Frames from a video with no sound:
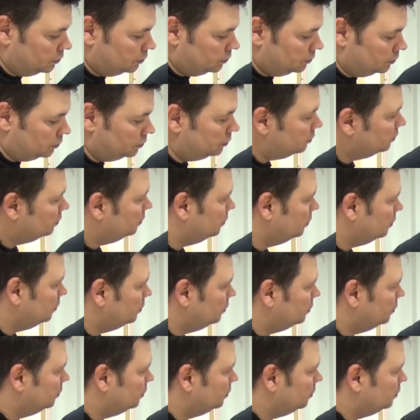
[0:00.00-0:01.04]

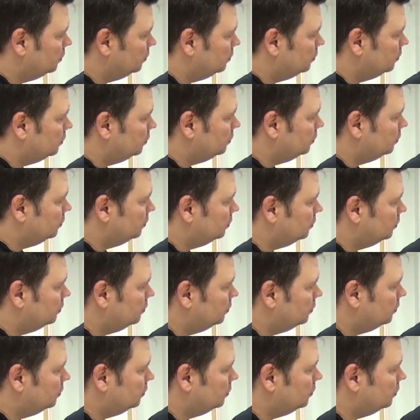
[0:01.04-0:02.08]

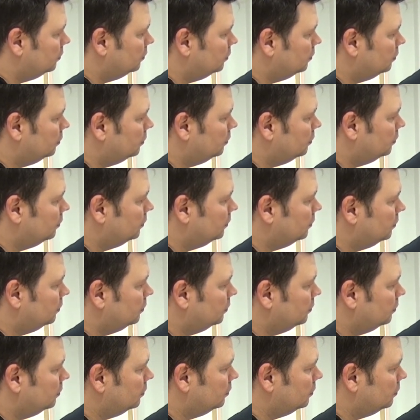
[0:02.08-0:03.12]

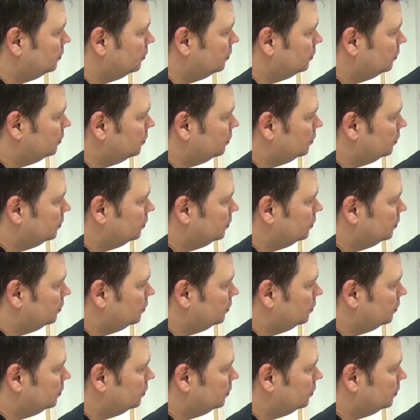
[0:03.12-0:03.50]
This person isn't speaking.